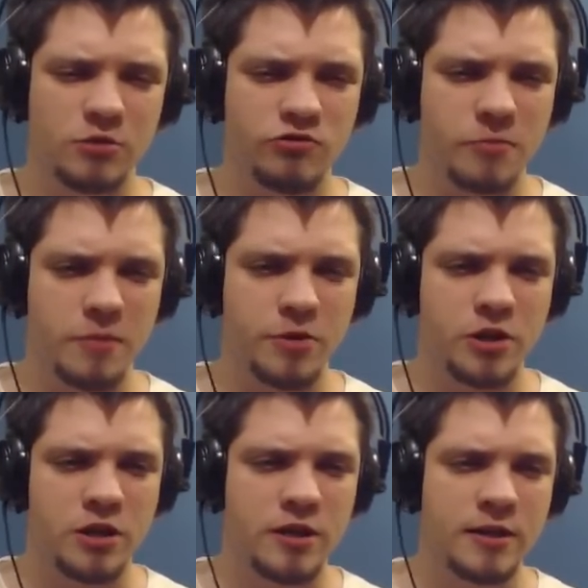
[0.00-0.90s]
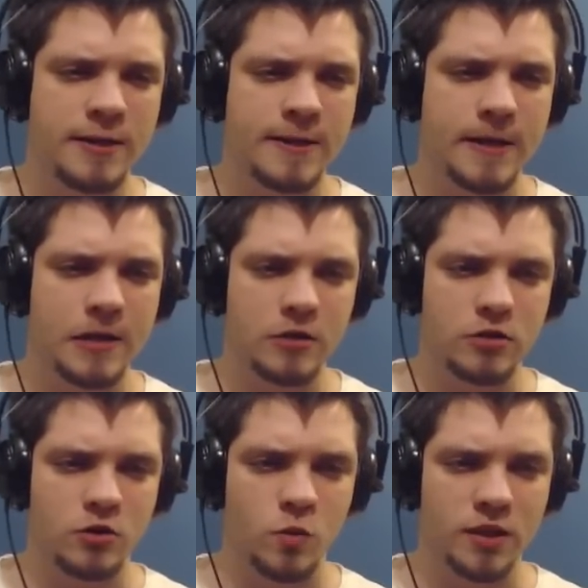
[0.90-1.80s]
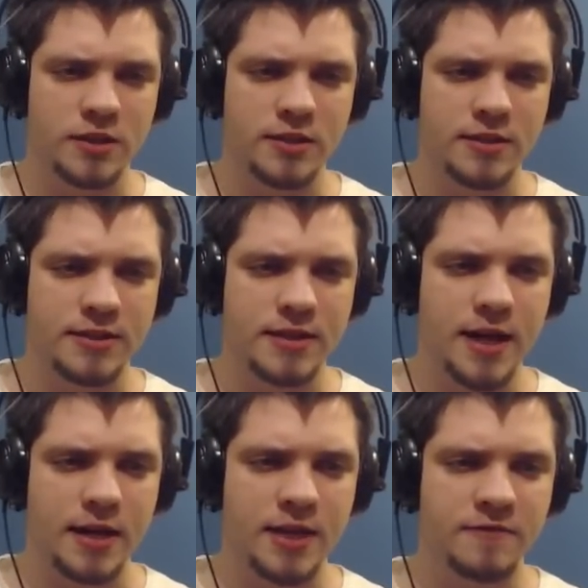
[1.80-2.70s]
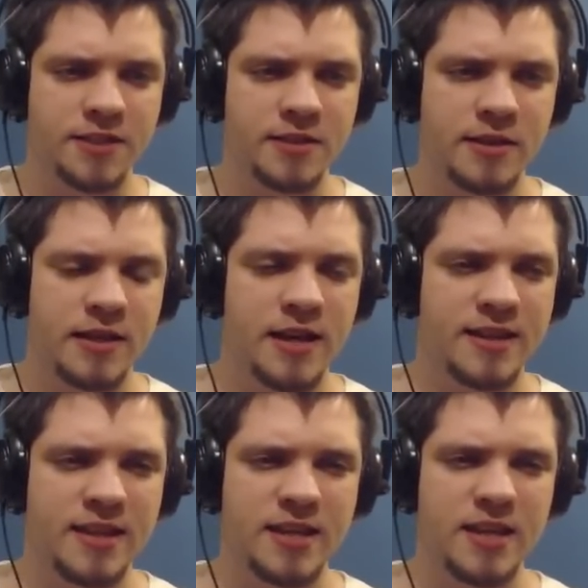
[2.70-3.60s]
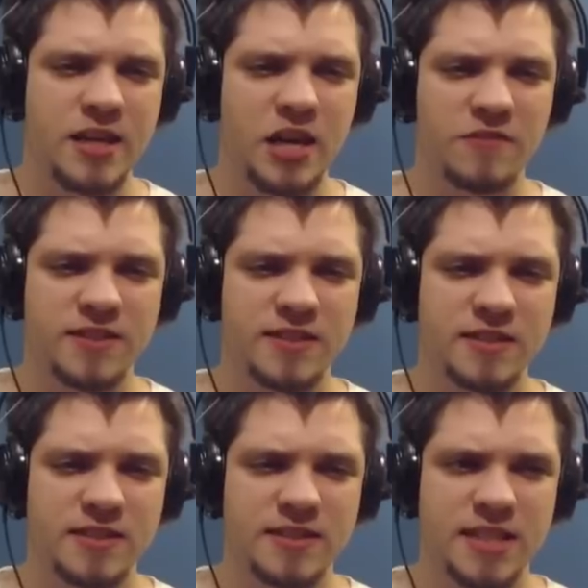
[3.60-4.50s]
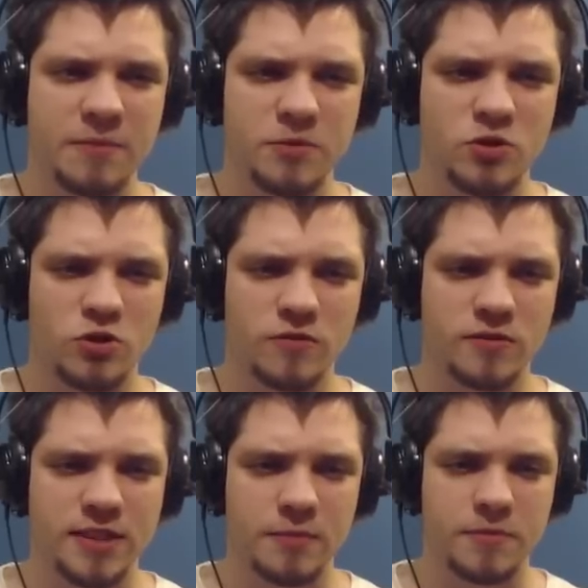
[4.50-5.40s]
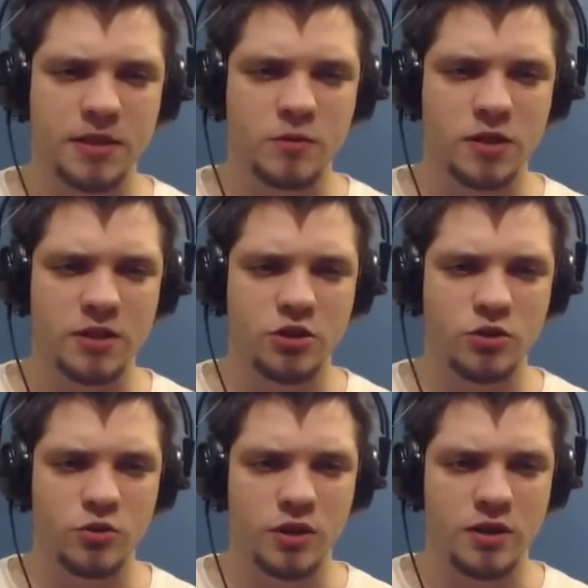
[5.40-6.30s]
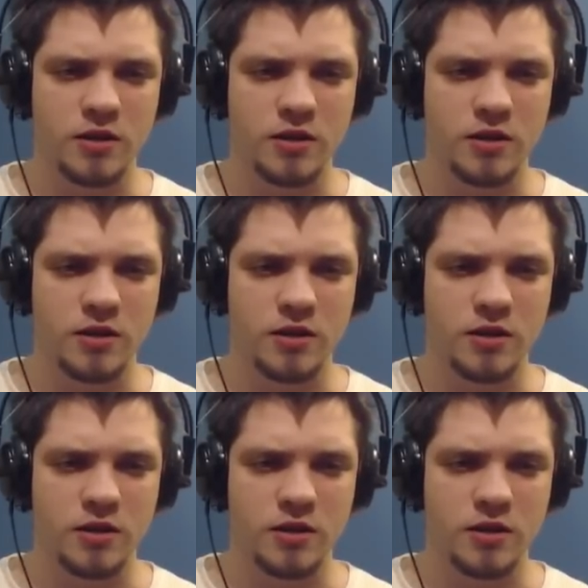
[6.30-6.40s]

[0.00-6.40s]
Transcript: remember. I don't know what this guy gives. I think he gives some sort of something. What are you doing?